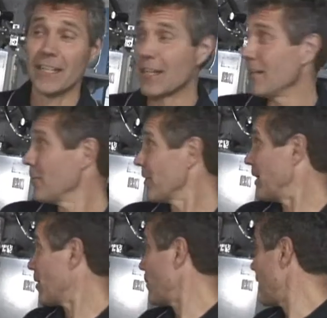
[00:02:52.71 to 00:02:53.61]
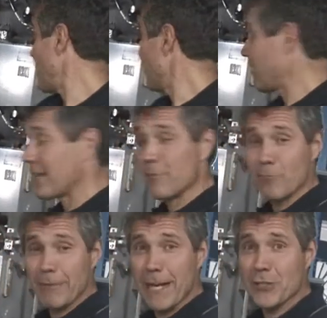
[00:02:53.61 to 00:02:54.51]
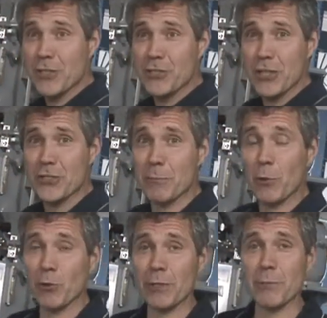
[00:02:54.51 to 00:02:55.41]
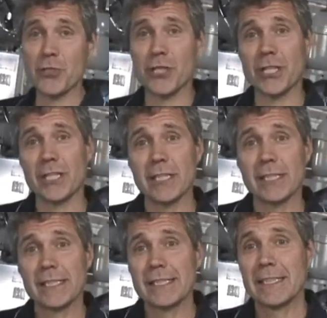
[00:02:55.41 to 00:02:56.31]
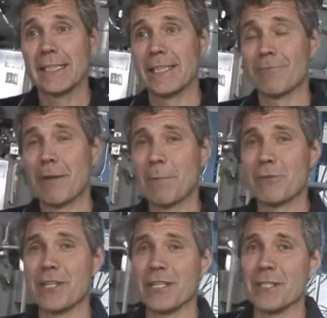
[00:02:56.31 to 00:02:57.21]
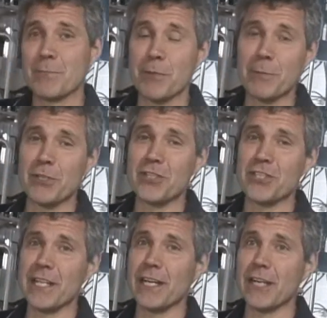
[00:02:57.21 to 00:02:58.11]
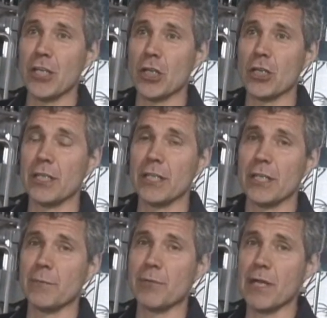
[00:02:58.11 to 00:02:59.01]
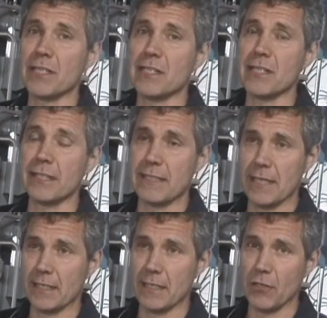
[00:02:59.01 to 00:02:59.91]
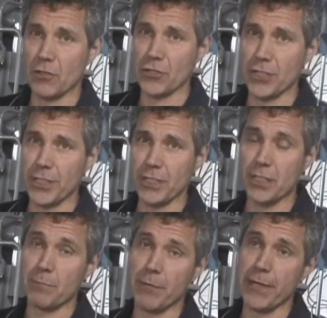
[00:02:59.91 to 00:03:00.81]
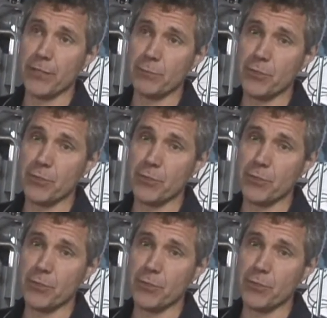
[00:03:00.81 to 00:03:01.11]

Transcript: Over here we have a reaction injection molding machine. It represents pretty much the state-of-the-art in processing technology. It's a brand new